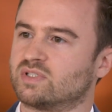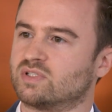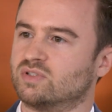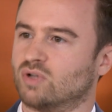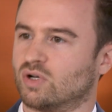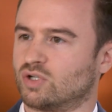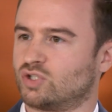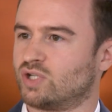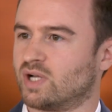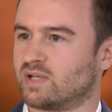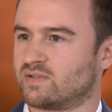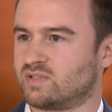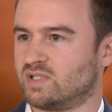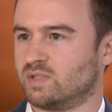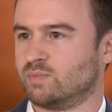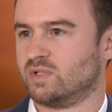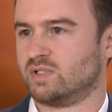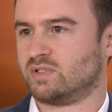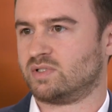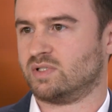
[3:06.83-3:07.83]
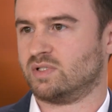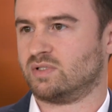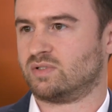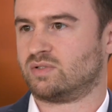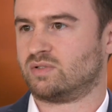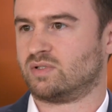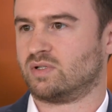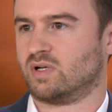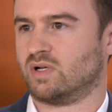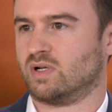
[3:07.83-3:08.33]
is not just limited
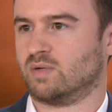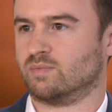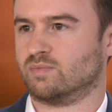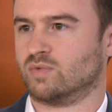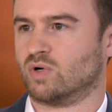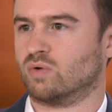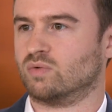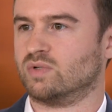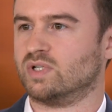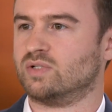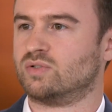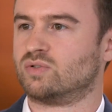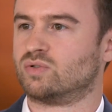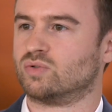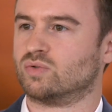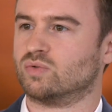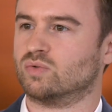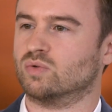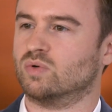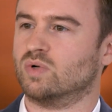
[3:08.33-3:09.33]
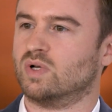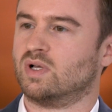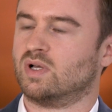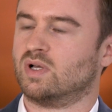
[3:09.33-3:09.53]
only to